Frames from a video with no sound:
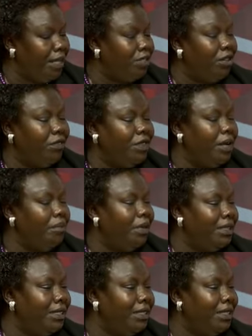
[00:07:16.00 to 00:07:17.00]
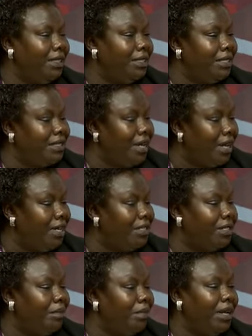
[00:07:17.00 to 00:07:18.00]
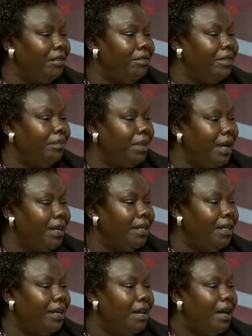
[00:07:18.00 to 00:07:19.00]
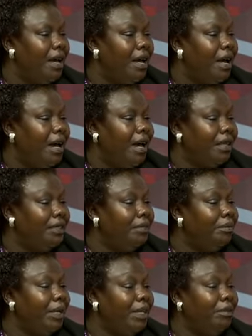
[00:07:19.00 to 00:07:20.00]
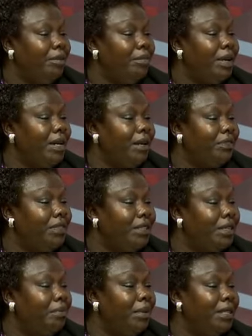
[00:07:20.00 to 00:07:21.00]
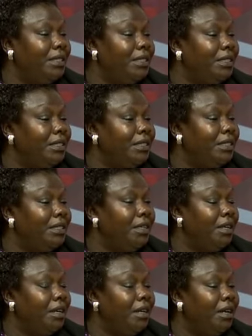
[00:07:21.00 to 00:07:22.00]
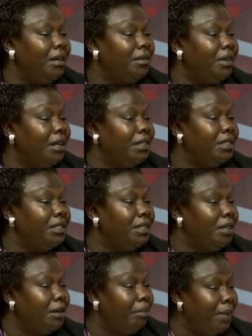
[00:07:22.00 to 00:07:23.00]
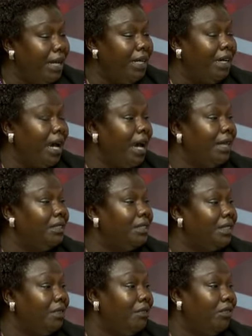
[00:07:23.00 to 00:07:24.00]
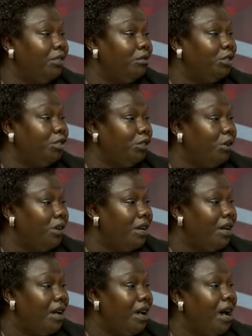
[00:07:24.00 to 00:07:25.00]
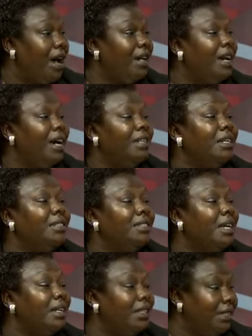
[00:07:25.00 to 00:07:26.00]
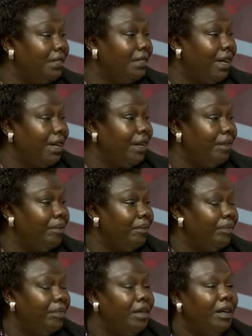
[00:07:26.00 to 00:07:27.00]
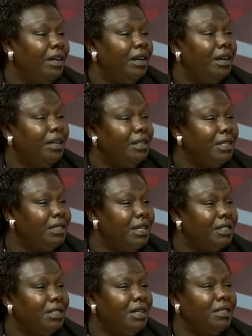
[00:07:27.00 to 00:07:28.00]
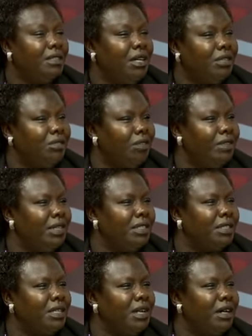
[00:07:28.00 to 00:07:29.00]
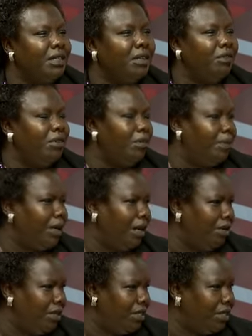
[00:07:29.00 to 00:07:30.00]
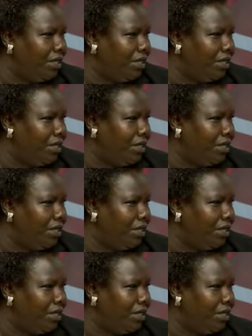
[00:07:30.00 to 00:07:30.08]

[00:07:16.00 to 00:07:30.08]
of the body that is highly supplied with blood. And many women, after the practice, bleed and suffer from shock, and others actually die. Others, as a result of the scar, develop keloids,